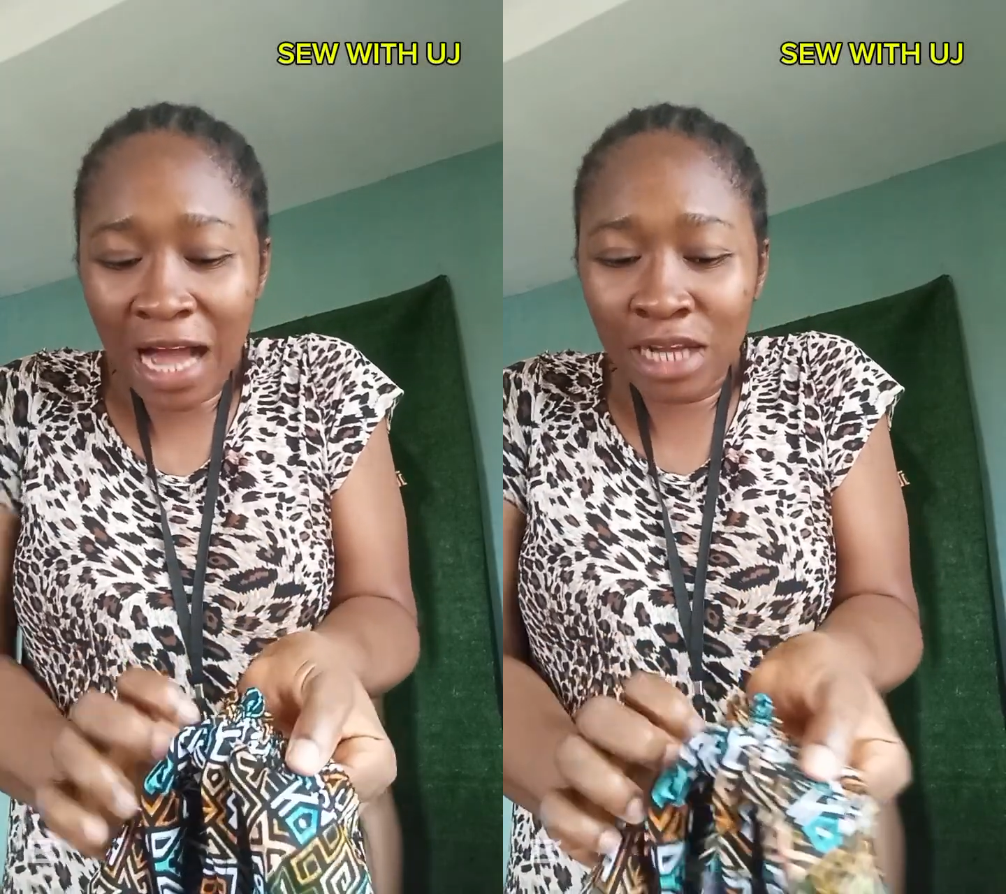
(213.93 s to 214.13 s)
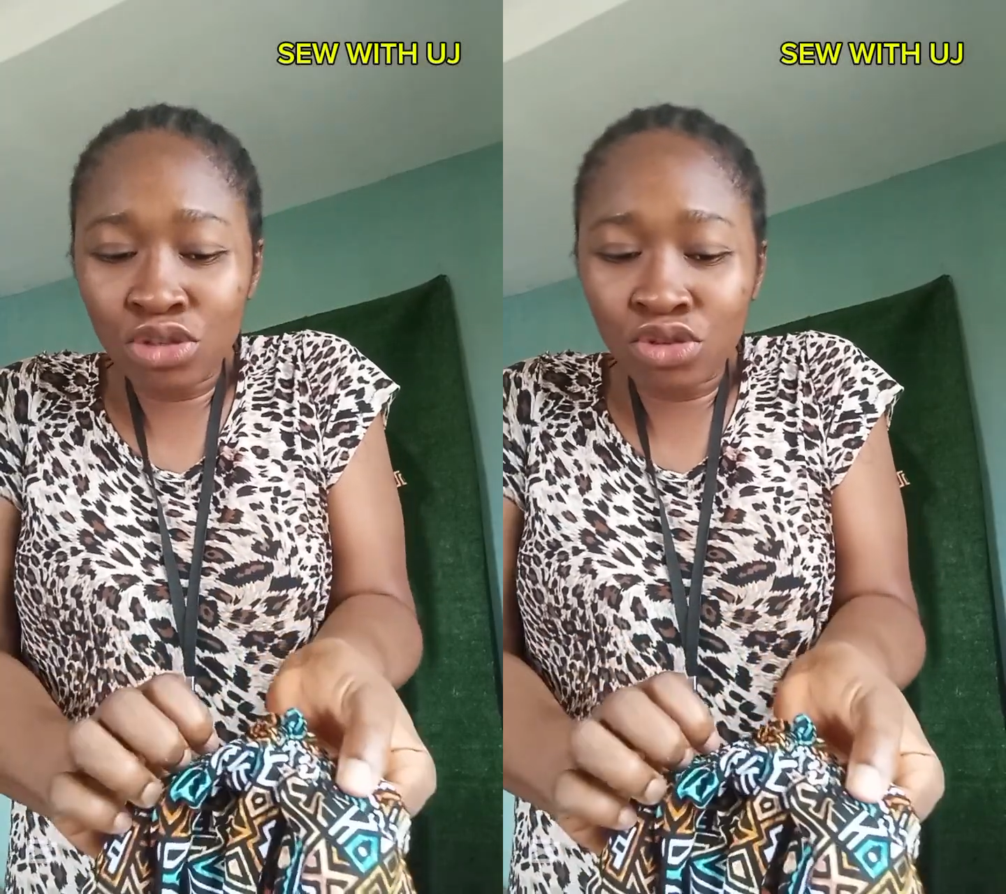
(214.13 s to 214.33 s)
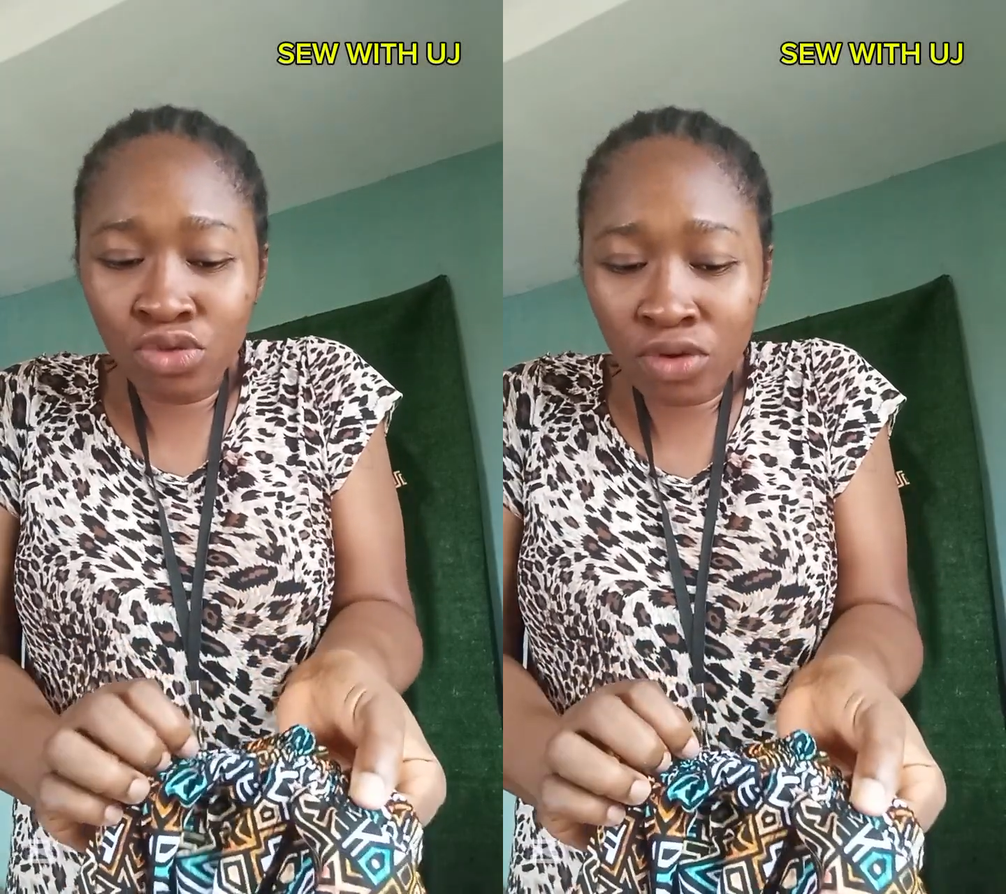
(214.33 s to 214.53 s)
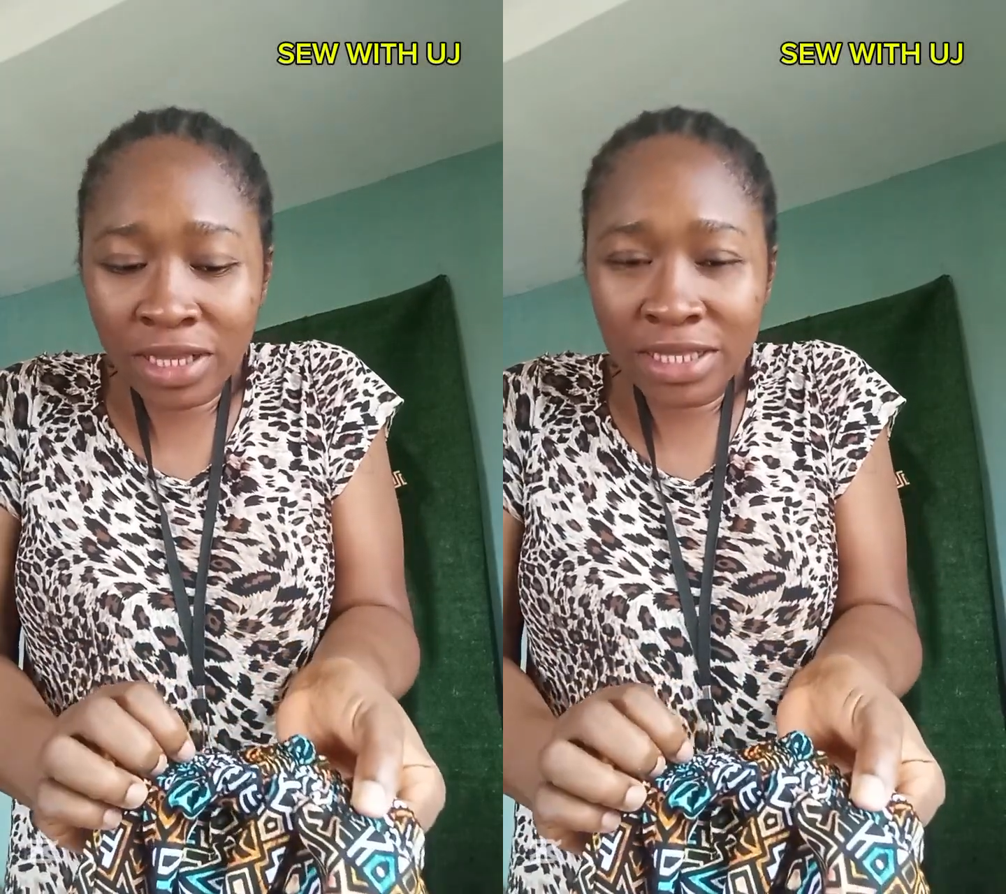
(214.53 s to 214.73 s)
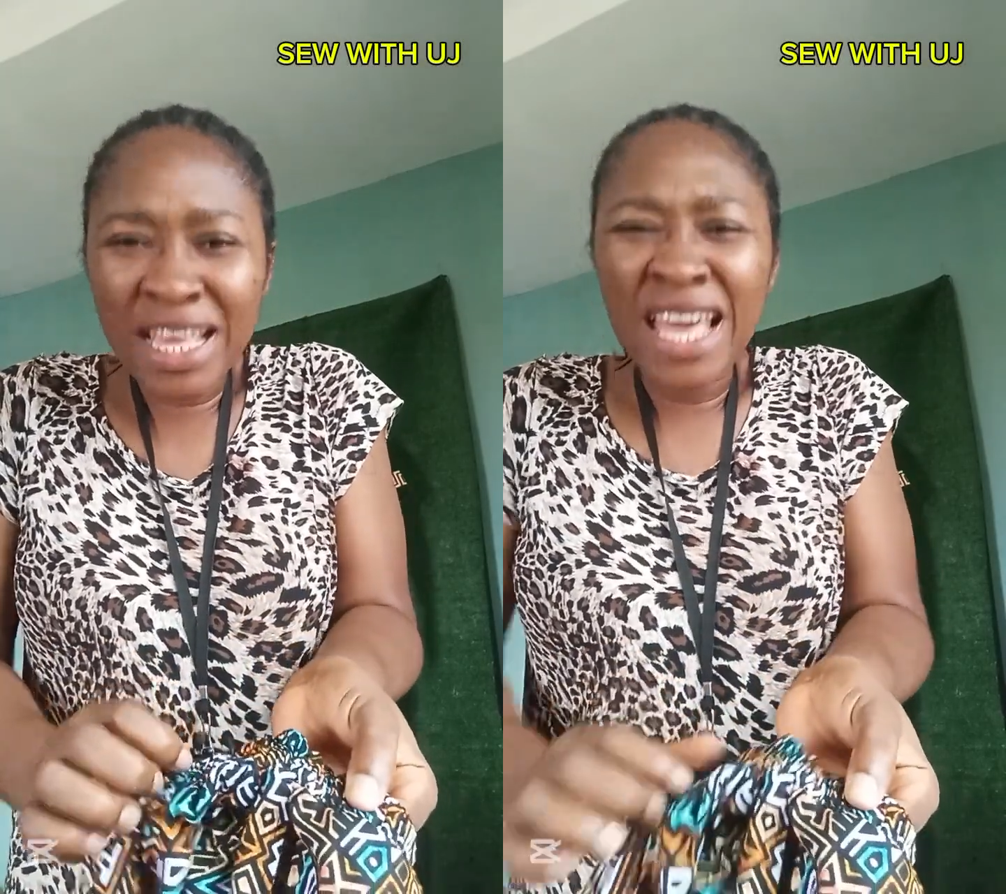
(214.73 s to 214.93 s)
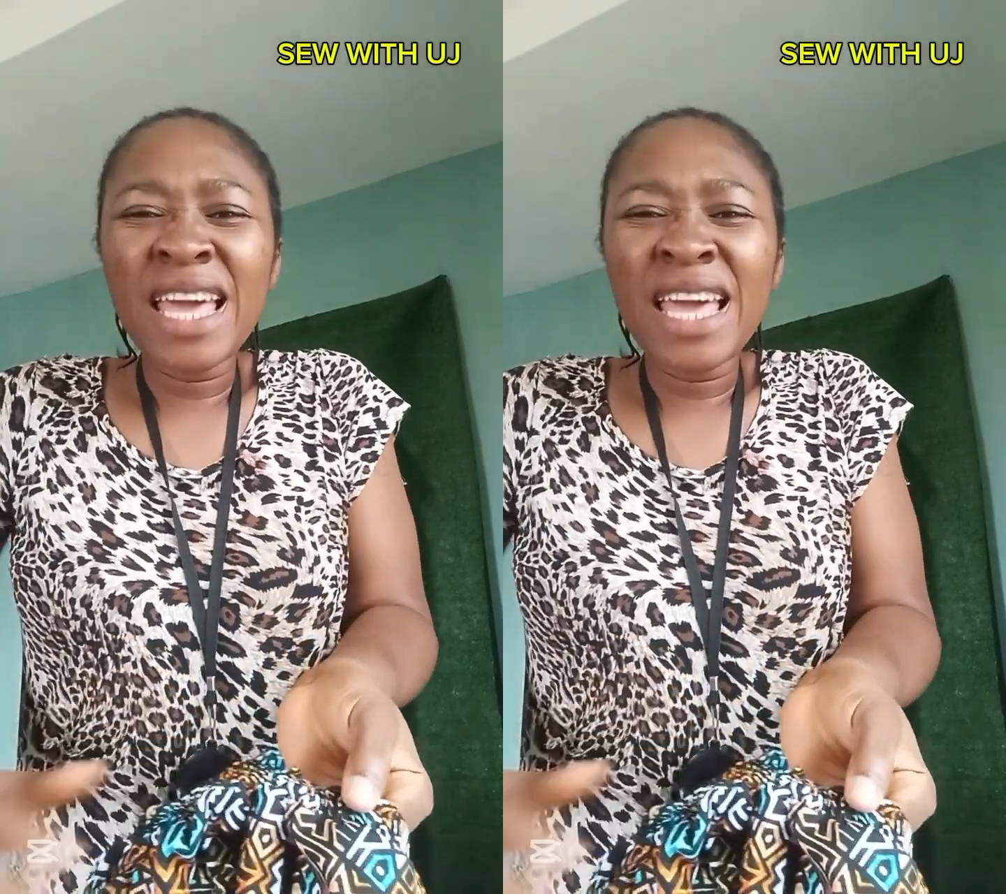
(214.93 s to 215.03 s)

and draw it,